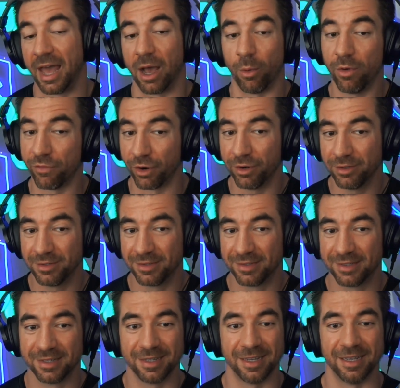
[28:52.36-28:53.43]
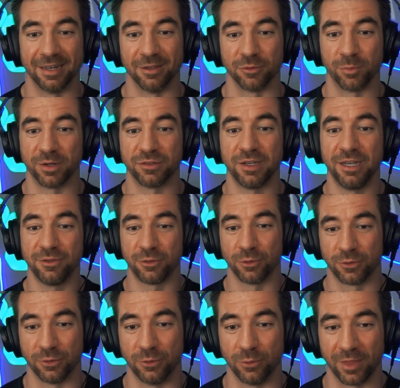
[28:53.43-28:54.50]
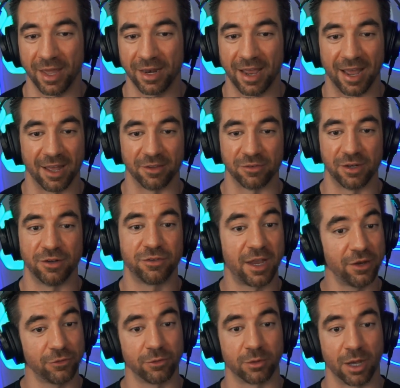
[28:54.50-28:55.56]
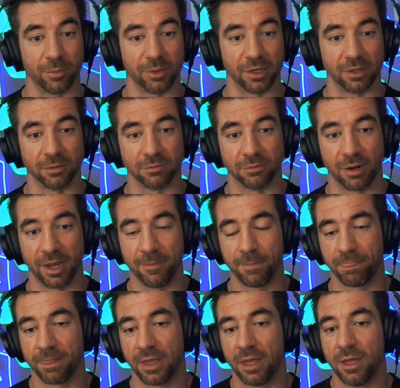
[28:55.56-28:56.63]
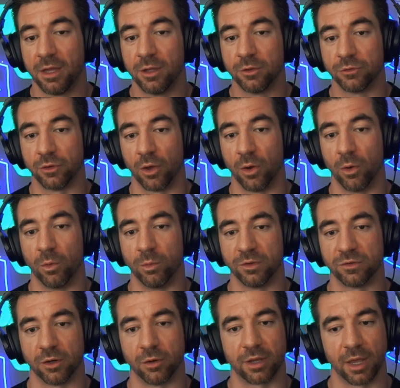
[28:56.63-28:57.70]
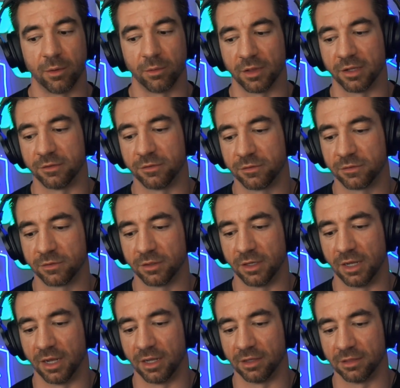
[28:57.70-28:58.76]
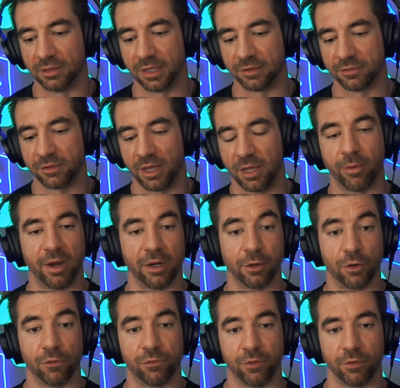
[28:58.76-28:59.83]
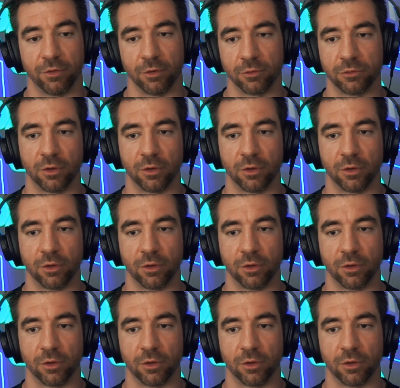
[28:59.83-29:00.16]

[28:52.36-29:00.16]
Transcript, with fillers: However, it is much easier to do that as an educational company, right? So we said, okay, let's uh, let's iterate and go further.